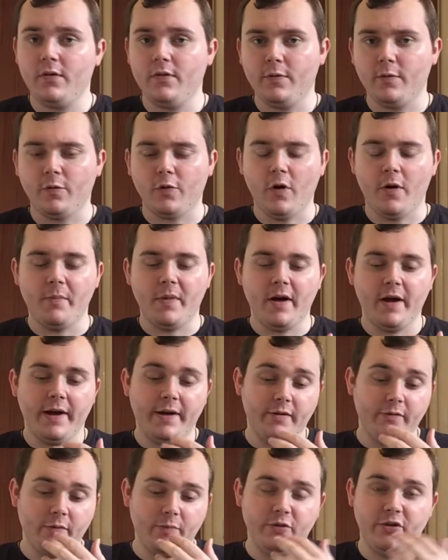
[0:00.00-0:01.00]

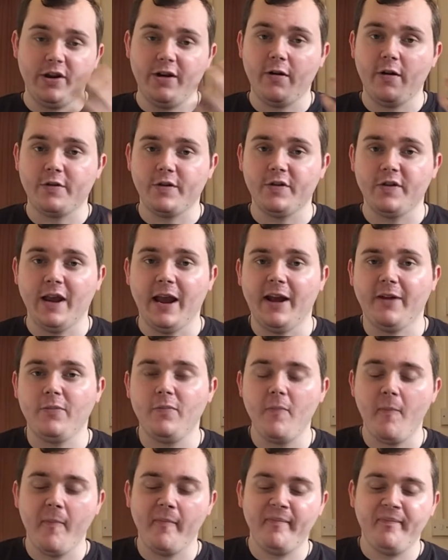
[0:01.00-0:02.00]
from 0 to 10,